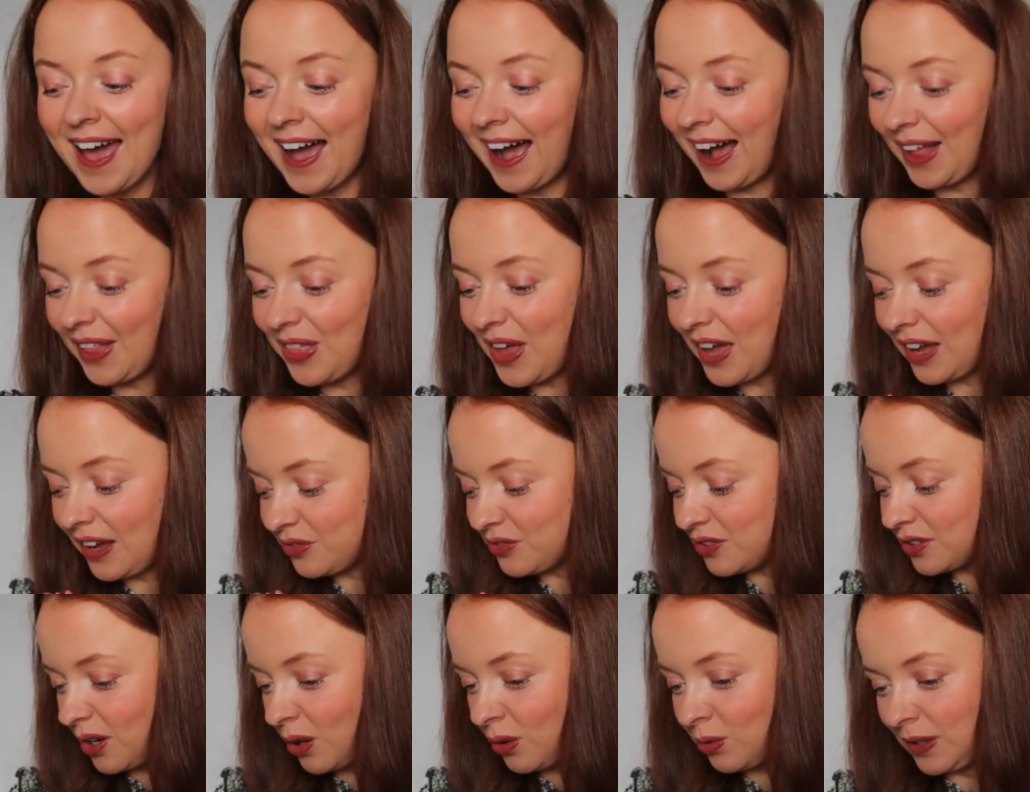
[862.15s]
and they have
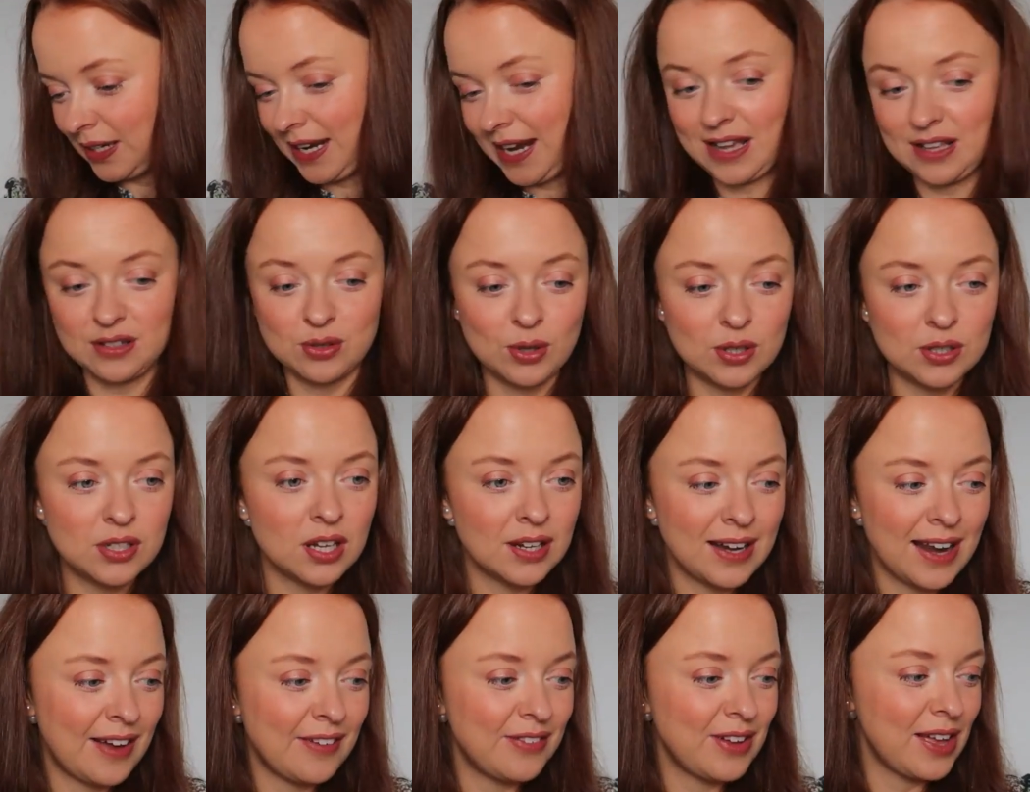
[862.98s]
stolen it, so I
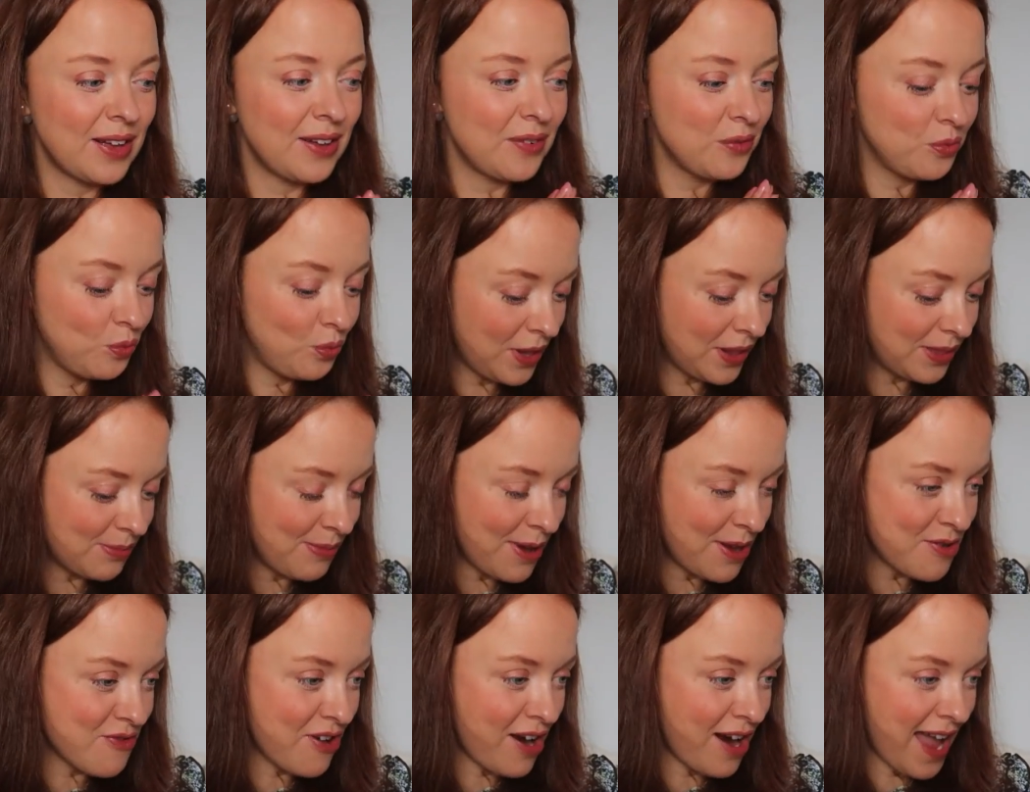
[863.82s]
don't have it with
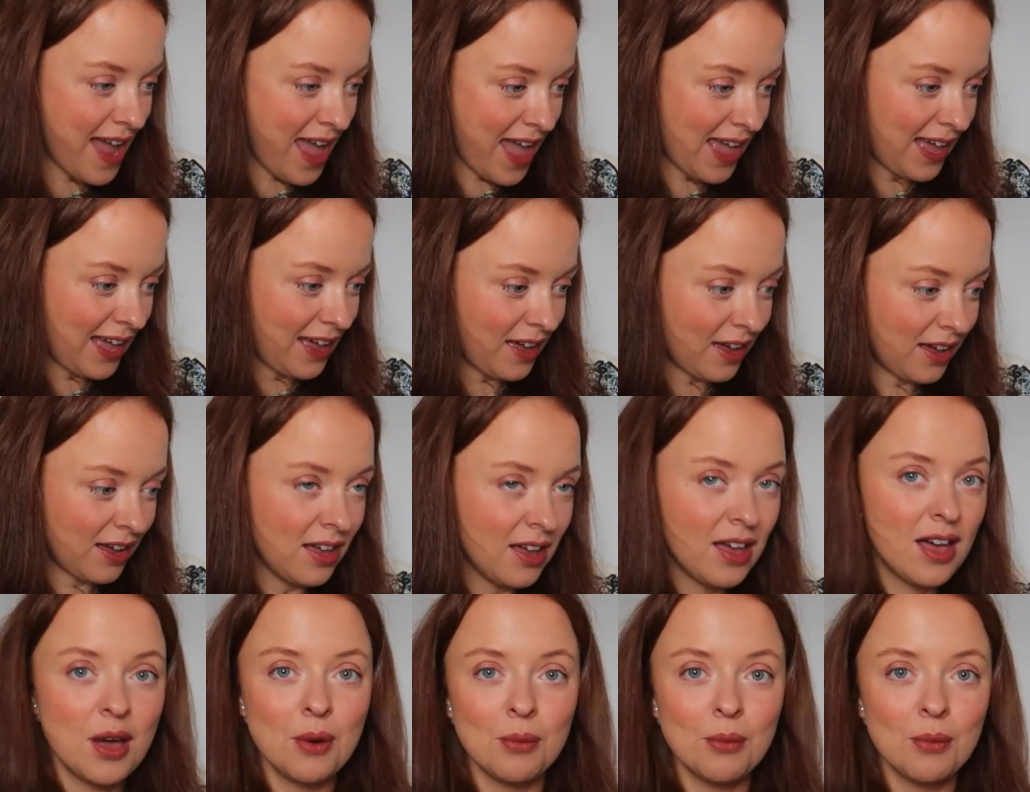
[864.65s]
me right here